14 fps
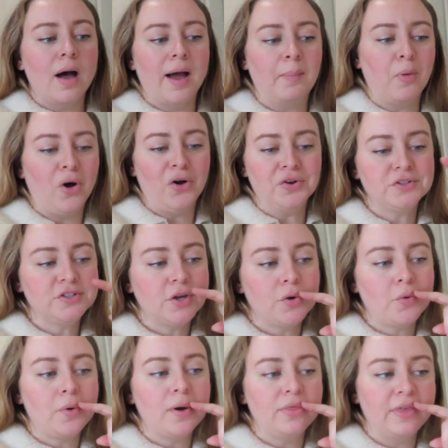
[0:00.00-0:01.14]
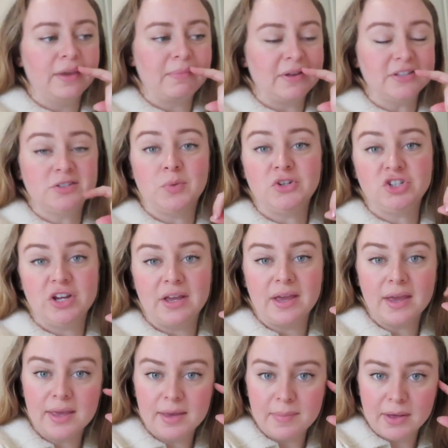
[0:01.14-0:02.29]
I'm also thinking about switching
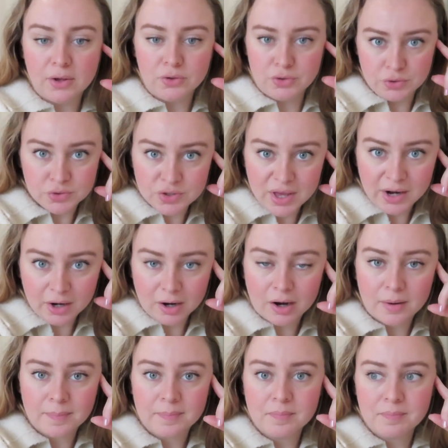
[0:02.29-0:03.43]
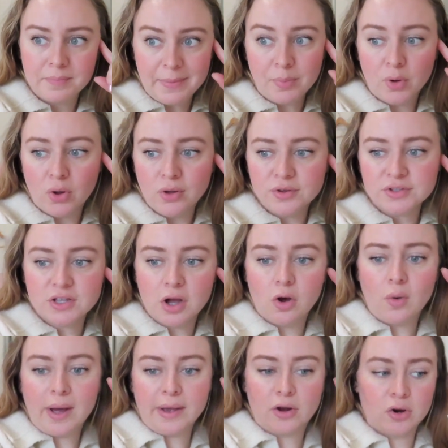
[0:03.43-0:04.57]
email newsletter people.
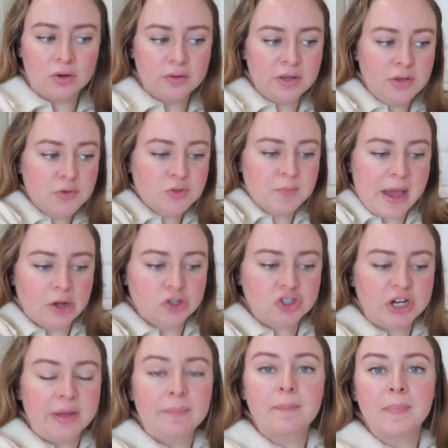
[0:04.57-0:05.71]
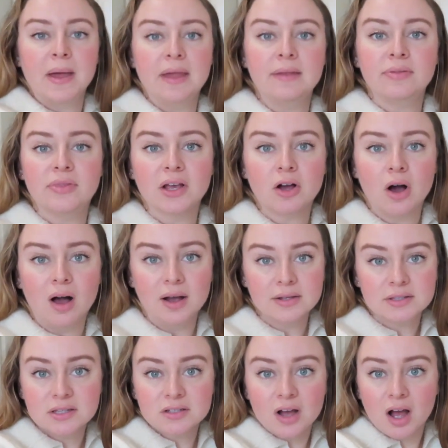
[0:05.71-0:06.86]
So I currently use MailChimp, but the
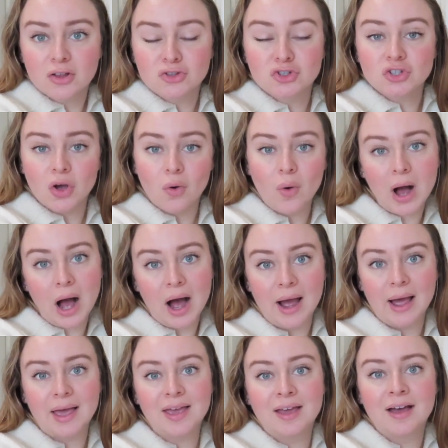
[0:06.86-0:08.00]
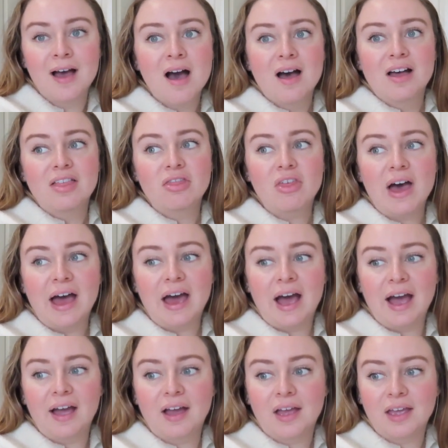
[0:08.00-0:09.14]
cost has gotten so high that
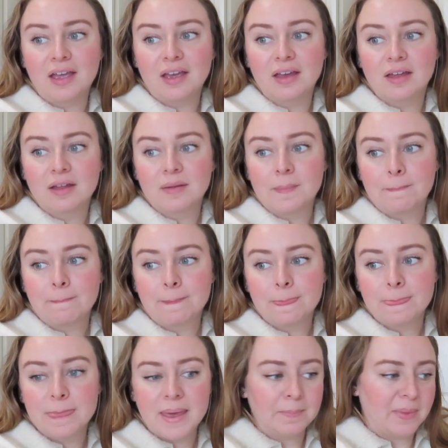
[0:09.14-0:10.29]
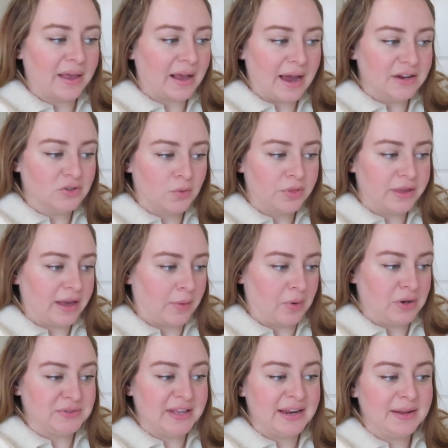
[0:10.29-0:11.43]
I am like, I don't think I want
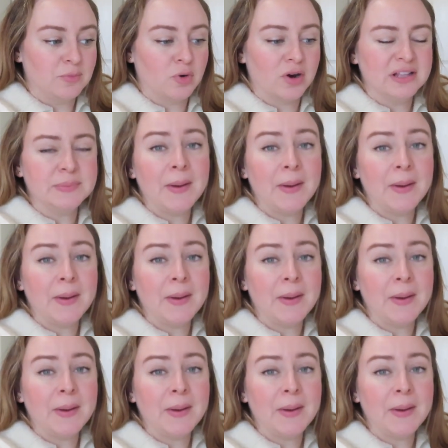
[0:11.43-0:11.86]
to use it anymore. It's